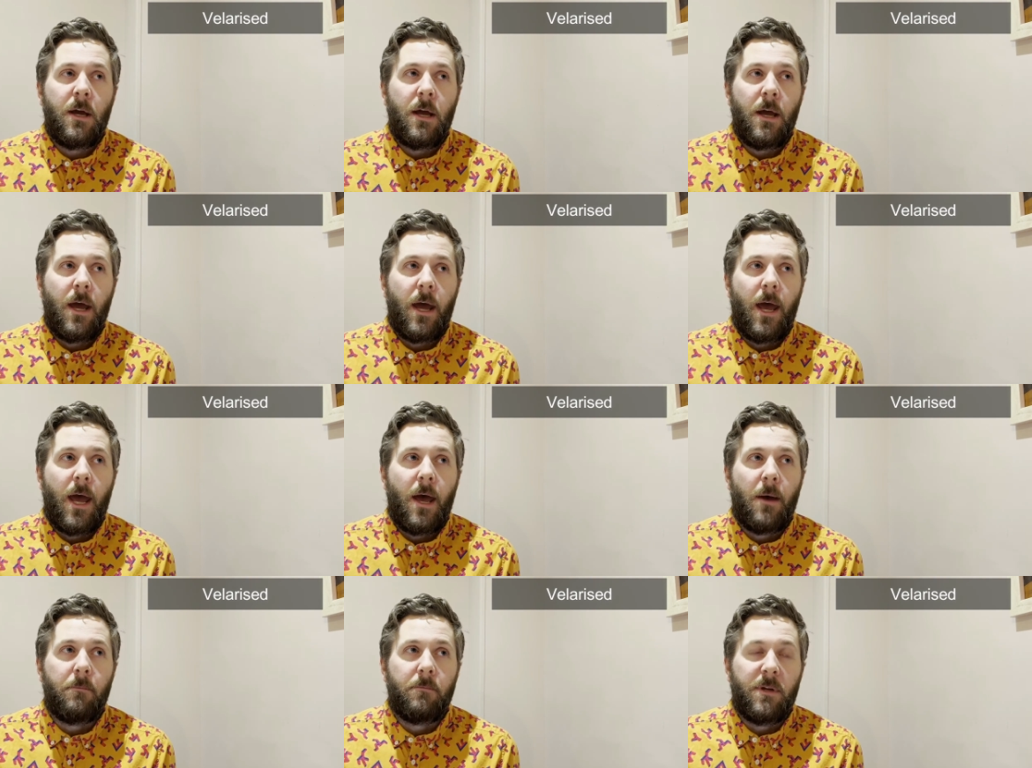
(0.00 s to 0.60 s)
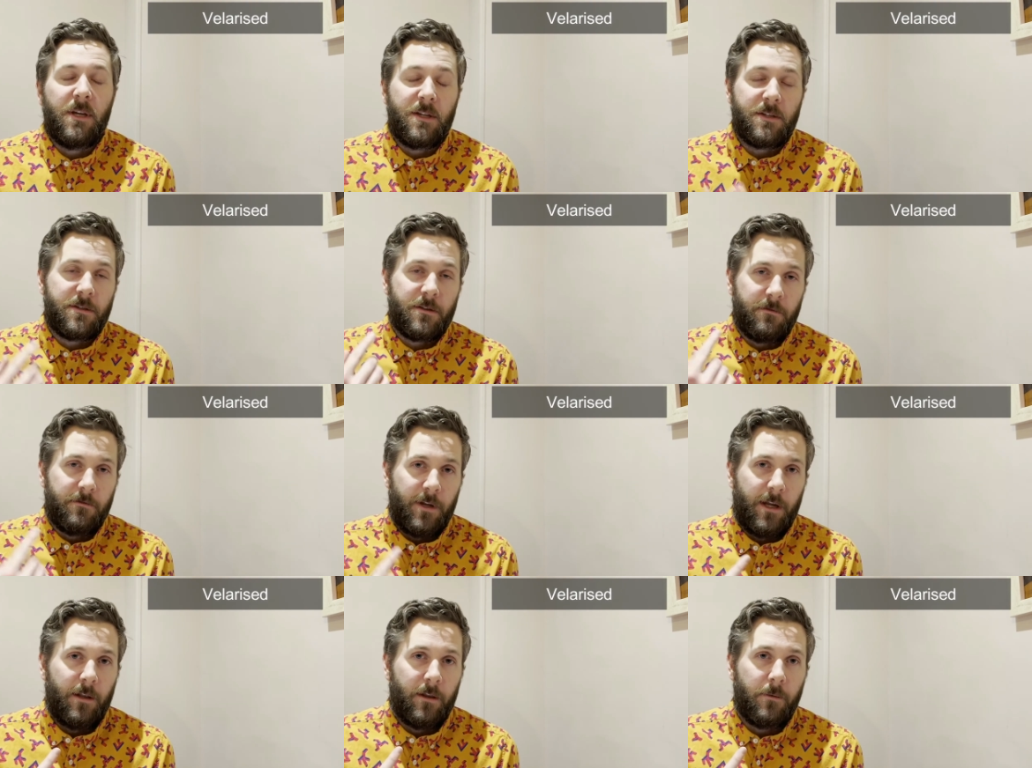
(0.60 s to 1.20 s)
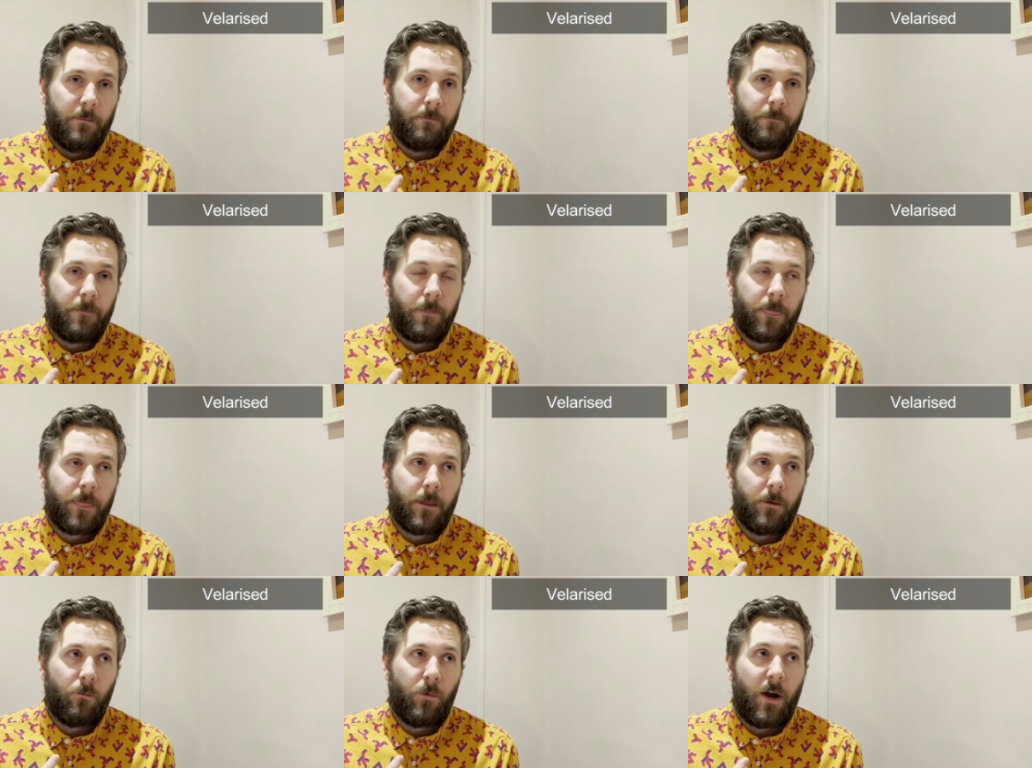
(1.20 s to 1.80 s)
is the velum.
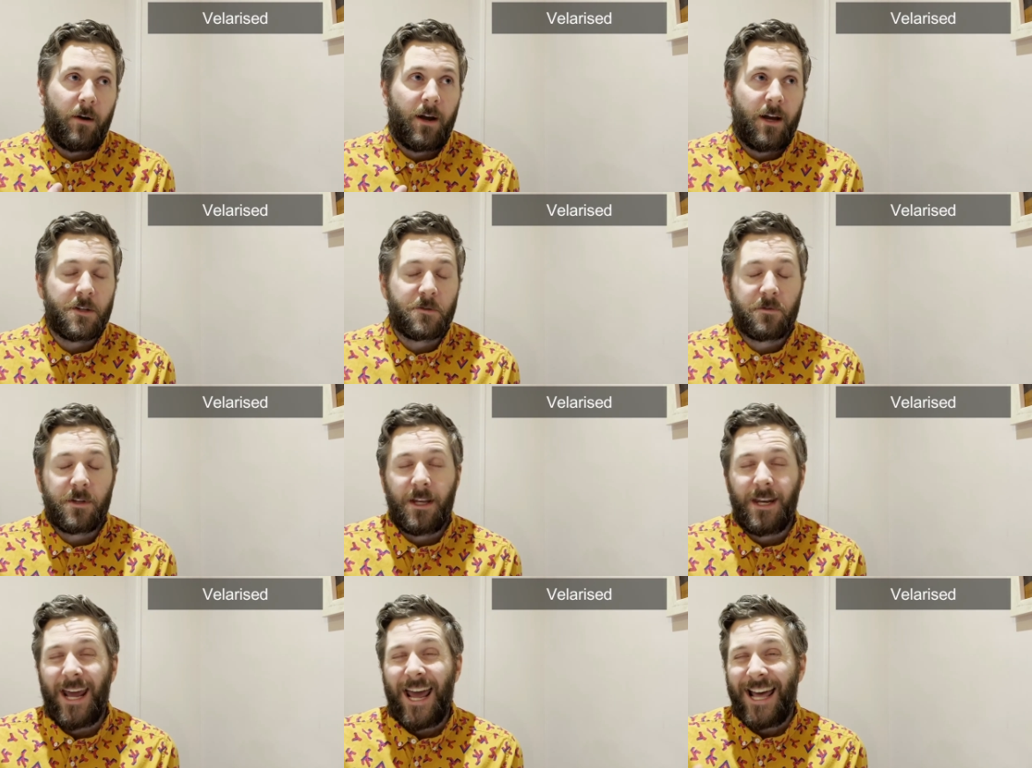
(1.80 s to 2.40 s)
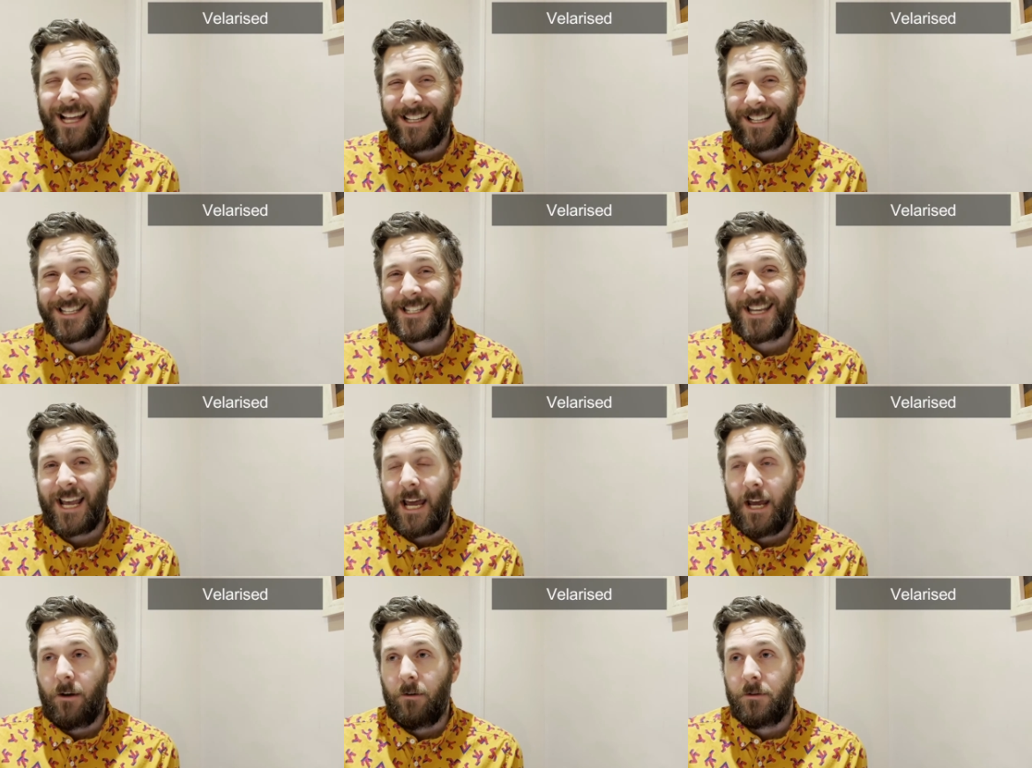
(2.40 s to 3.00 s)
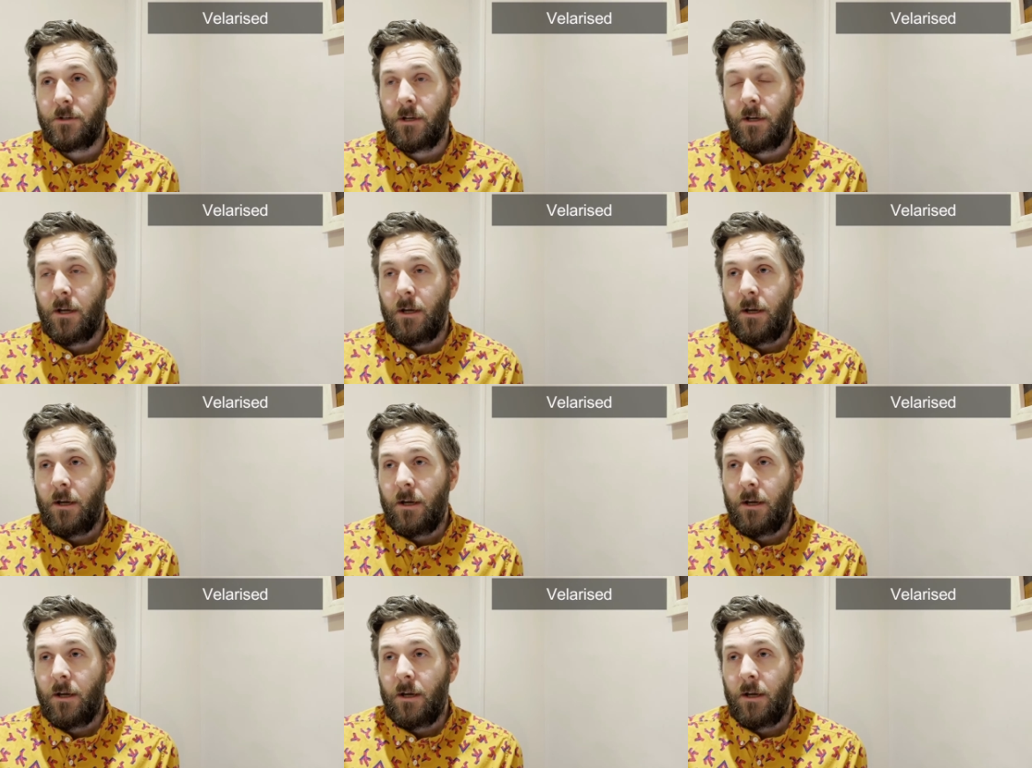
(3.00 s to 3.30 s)
Whereas for that L sound,